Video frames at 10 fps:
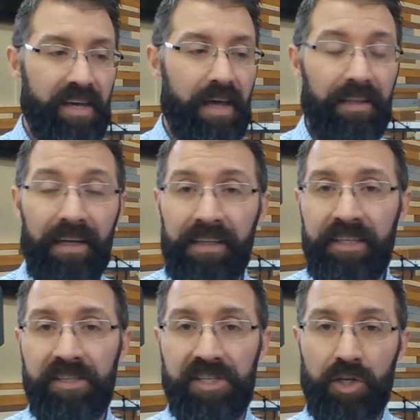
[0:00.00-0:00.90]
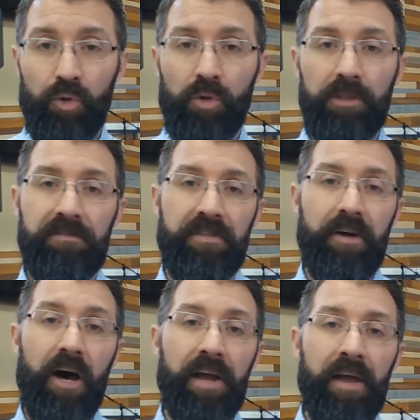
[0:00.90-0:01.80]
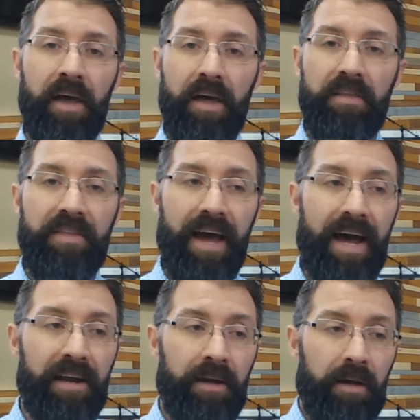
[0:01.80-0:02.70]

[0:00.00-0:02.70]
Hillelian school of thought that